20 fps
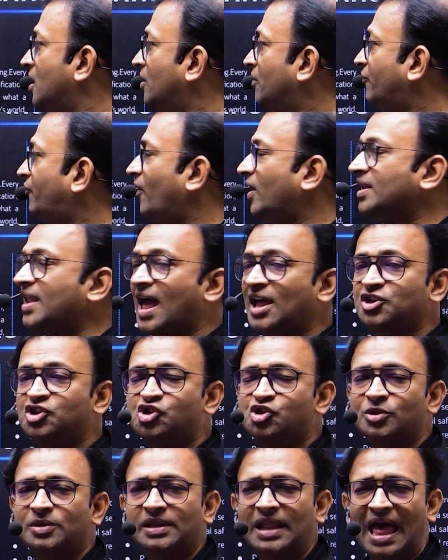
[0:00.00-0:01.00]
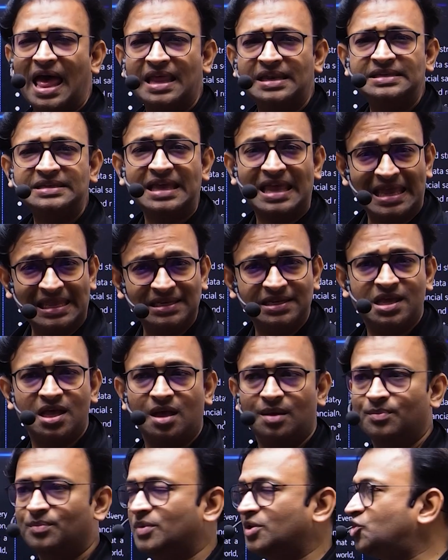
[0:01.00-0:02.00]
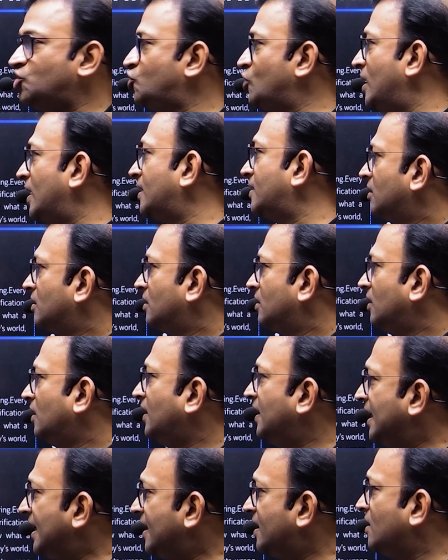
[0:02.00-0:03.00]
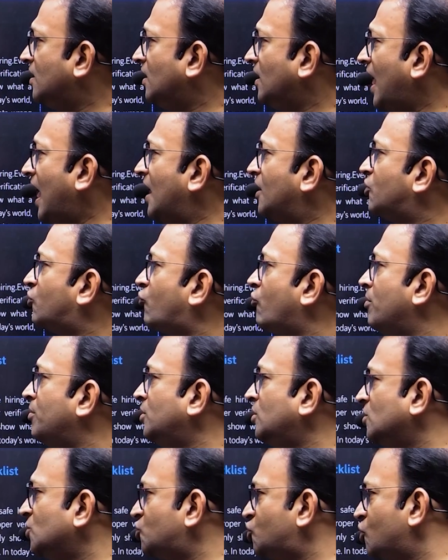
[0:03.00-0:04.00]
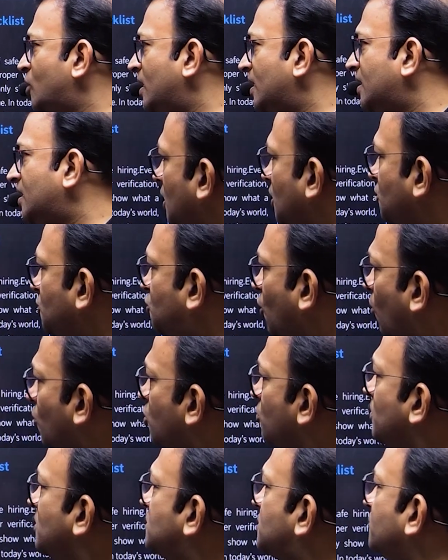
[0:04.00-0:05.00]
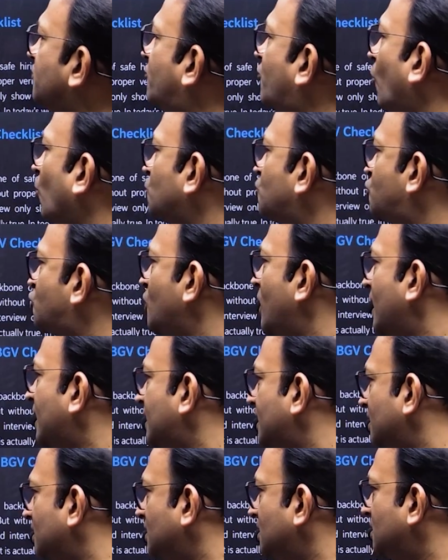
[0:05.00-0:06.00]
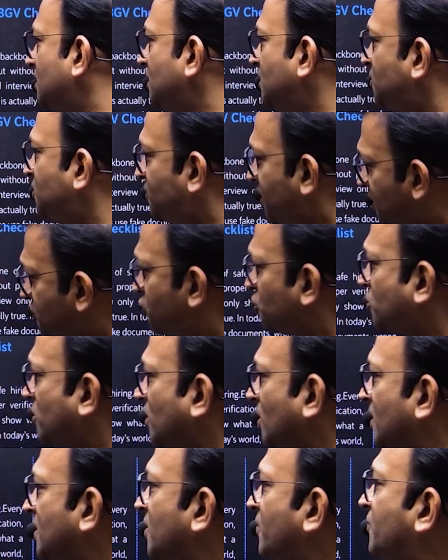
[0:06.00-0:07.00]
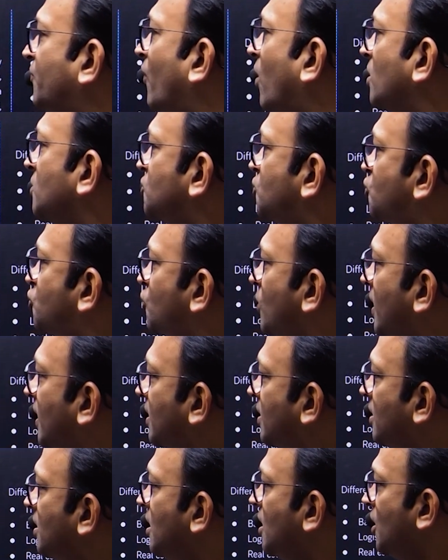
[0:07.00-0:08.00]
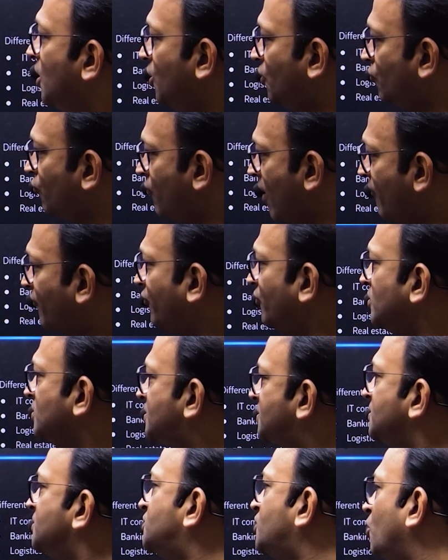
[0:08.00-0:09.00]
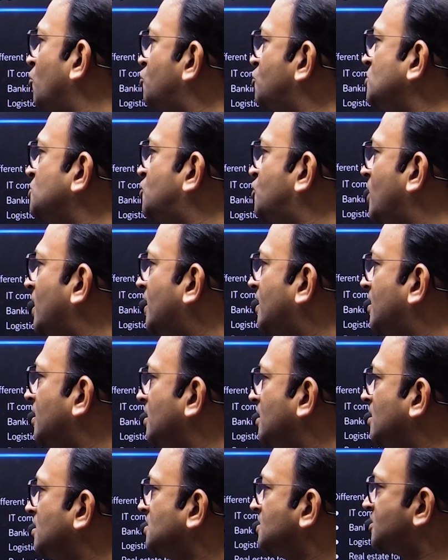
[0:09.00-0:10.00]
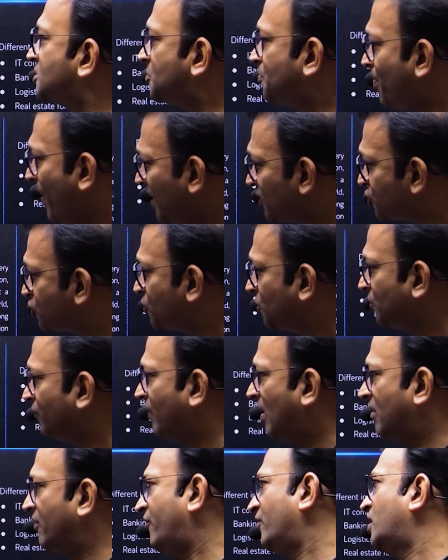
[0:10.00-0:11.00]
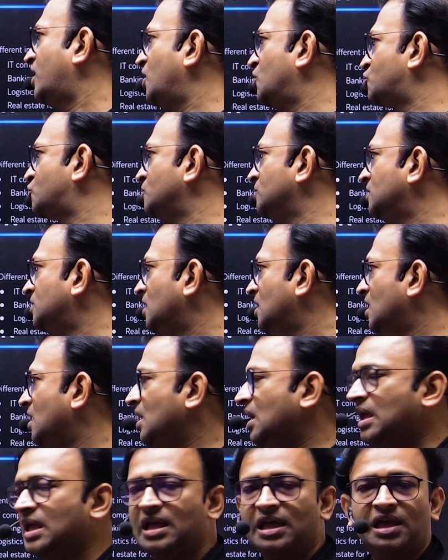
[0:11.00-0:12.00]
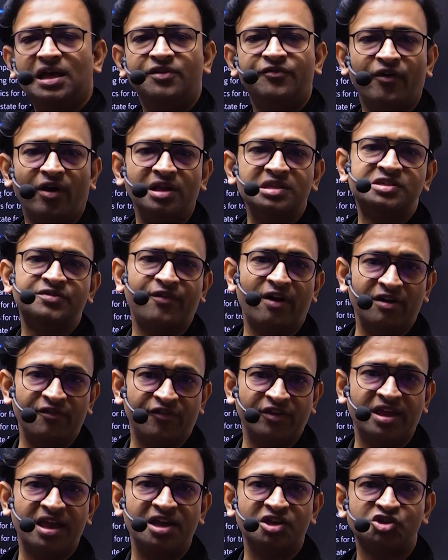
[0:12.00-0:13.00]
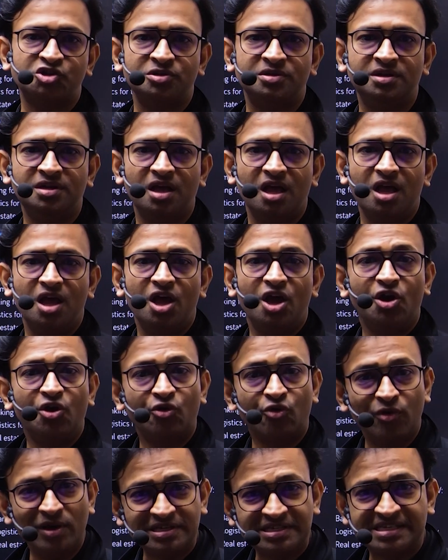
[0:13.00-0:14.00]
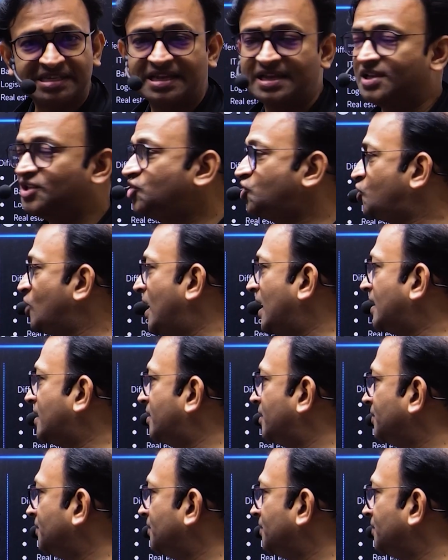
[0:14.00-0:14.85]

financial and income check, legal and criminal check, document and fraud check, digital and advanced check, reference and social check, special verification, advanced verification, risk check,